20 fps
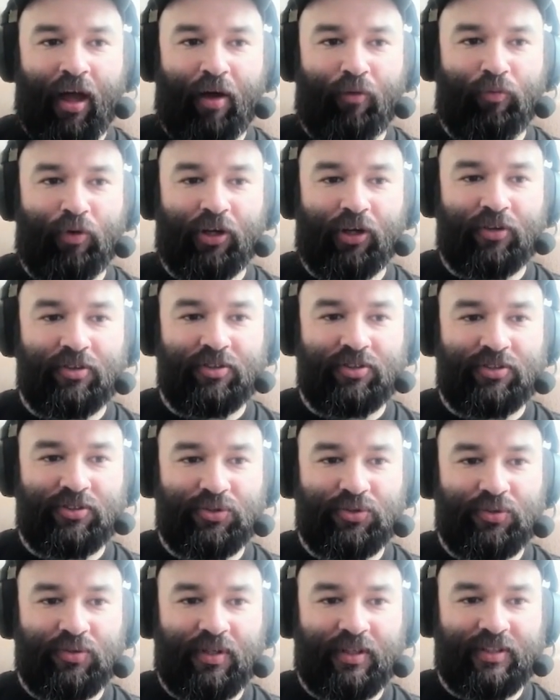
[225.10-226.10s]
And we're going
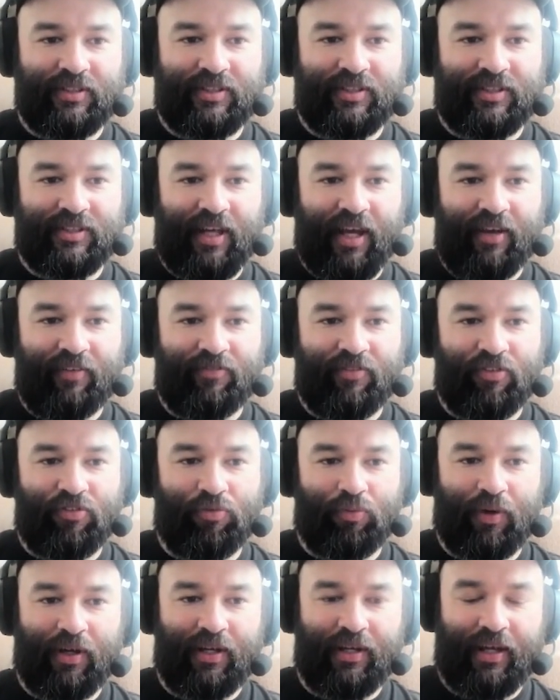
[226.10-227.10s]
to save
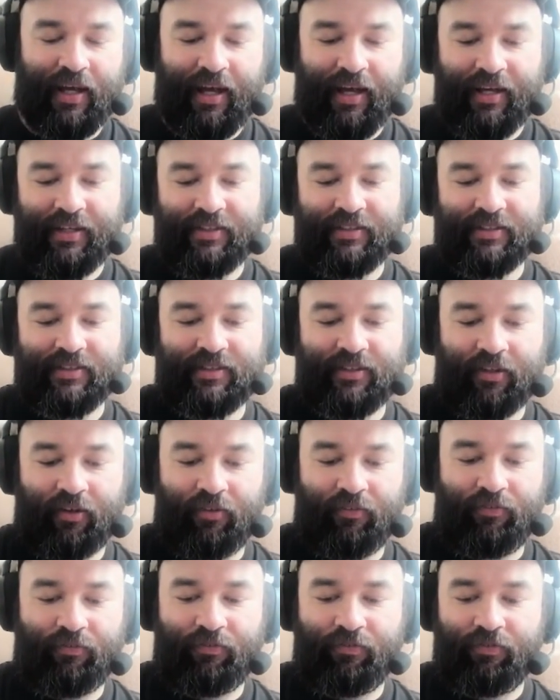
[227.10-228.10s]
this one as
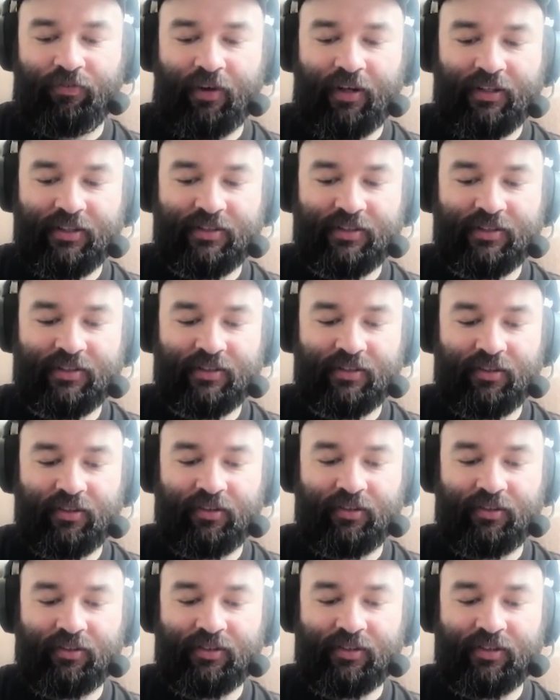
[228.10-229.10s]
front
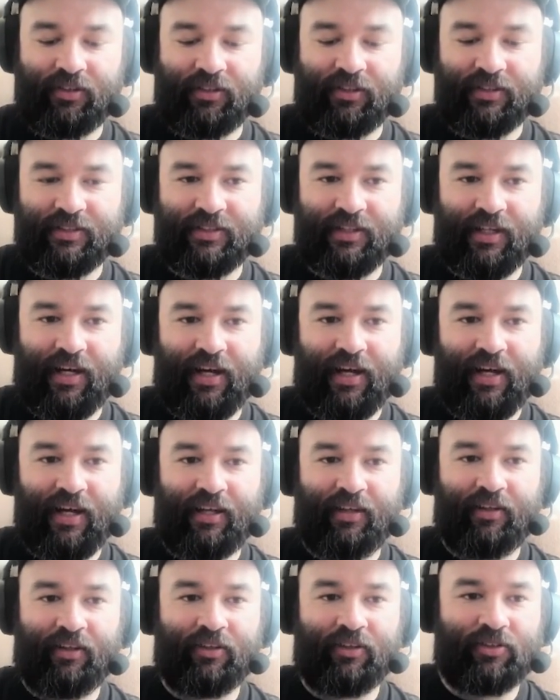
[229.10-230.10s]

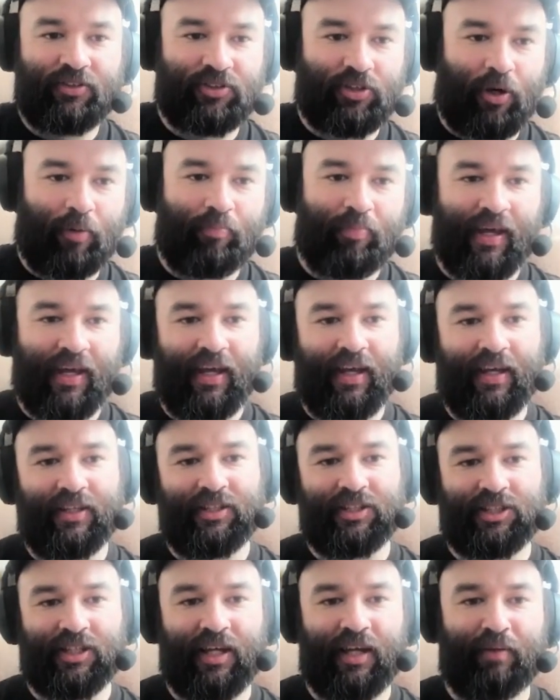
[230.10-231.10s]

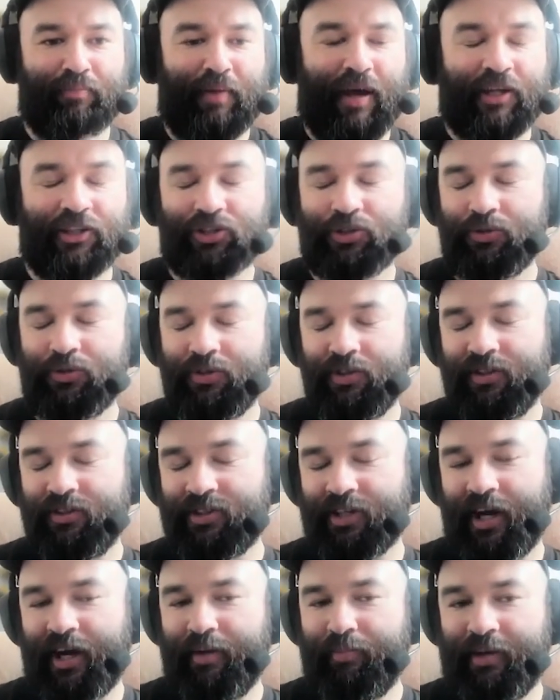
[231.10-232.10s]
design.png. Make sure you
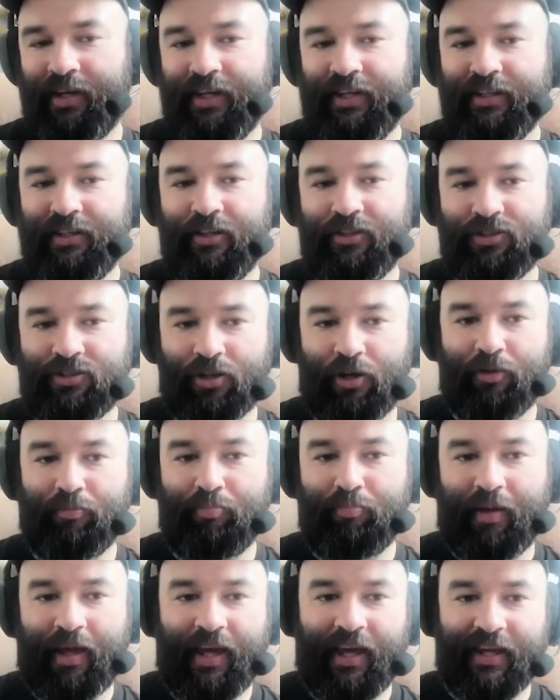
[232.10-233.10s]
type in
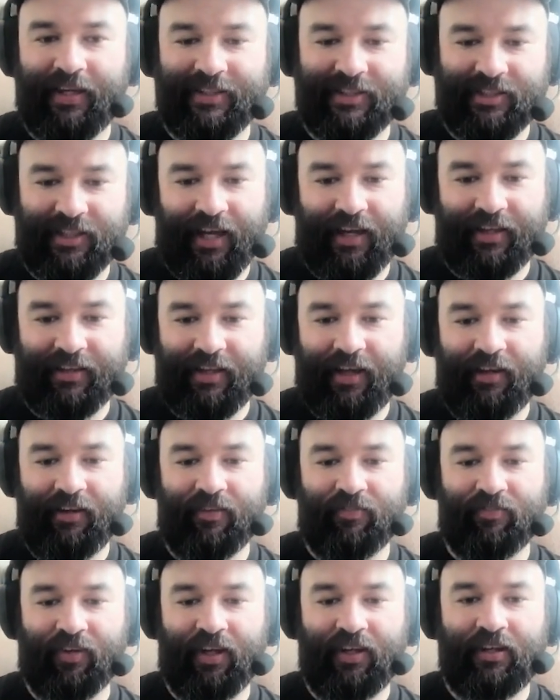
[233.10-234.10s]
.png at the
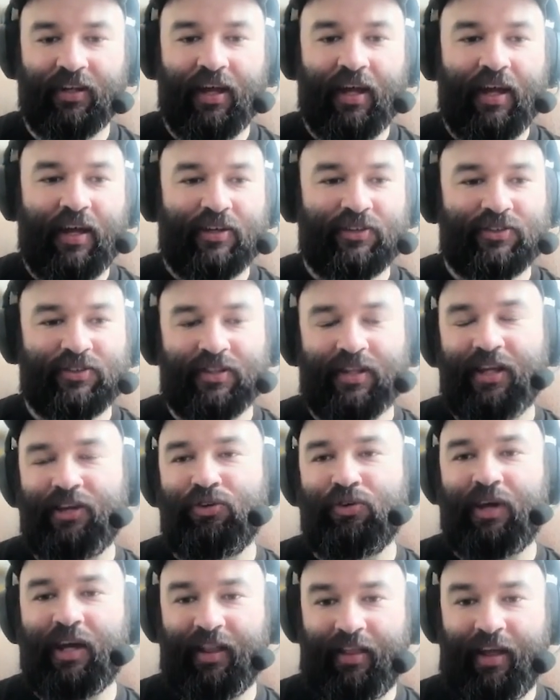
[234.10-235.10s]
end of it so that
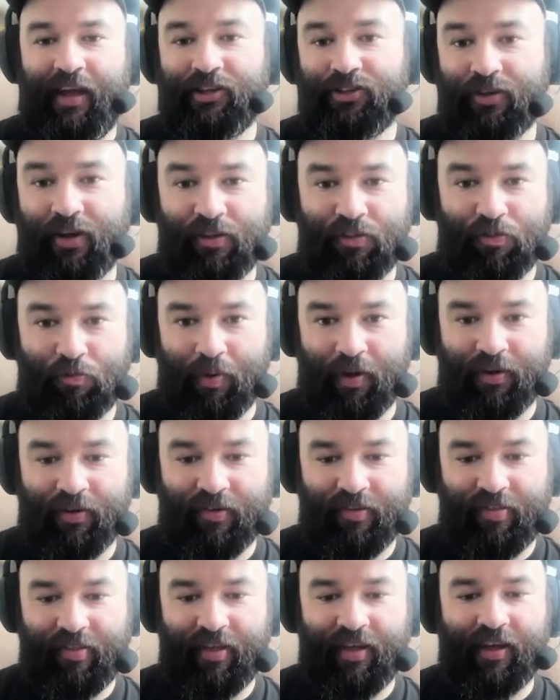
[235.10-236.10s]
you get that
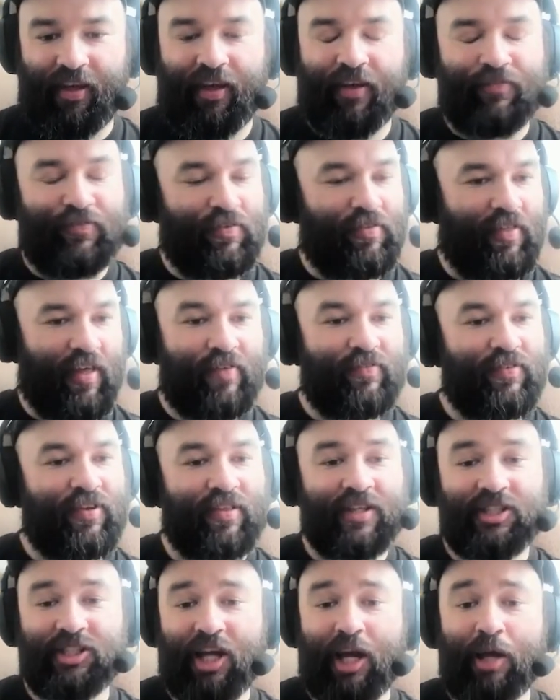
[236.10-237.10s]
transparency. If you save it
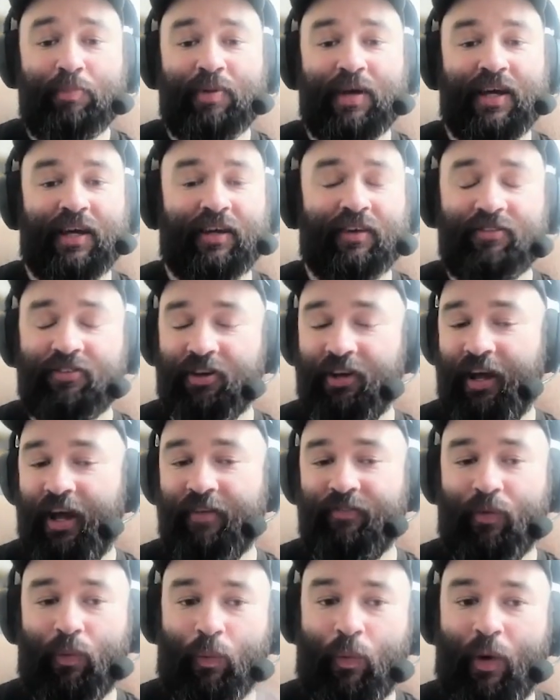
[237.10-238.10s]
as a JPEG, it's going to
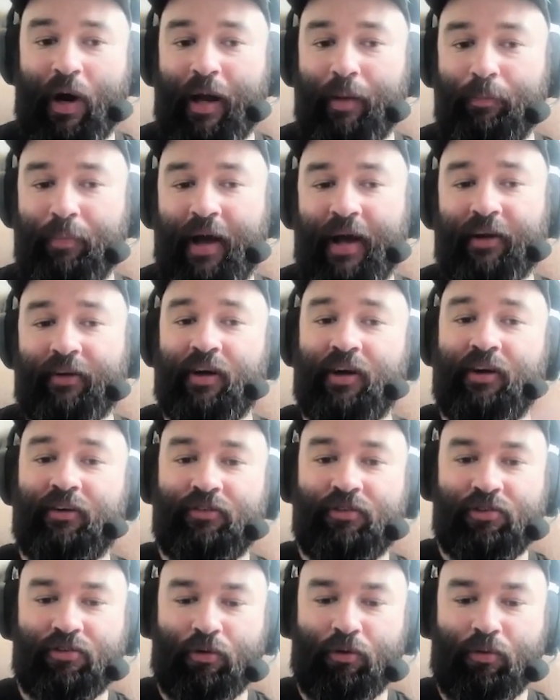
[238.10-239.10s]
have a white background.
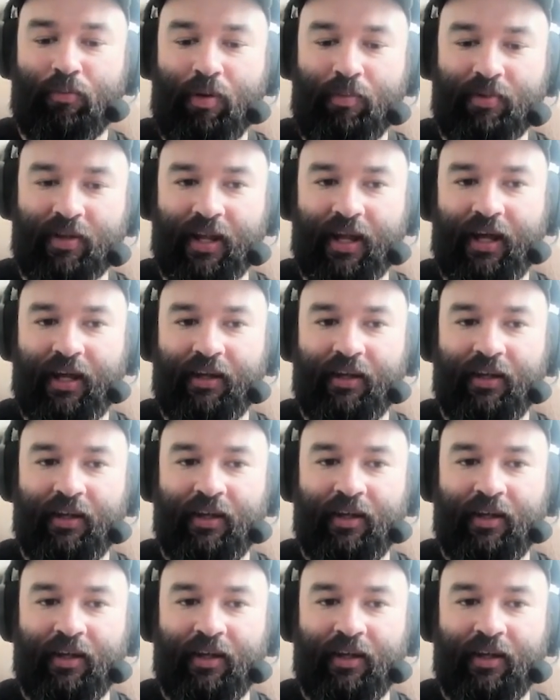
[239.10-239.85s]
So remember that.